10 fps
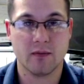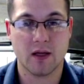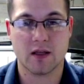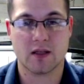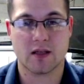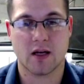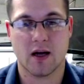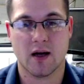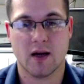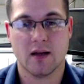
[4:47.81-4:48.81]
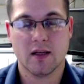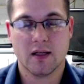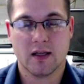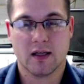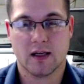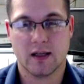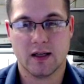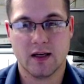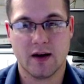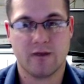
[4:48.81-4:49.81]
It's
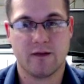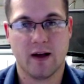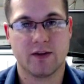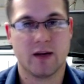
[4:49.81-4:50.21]
not a file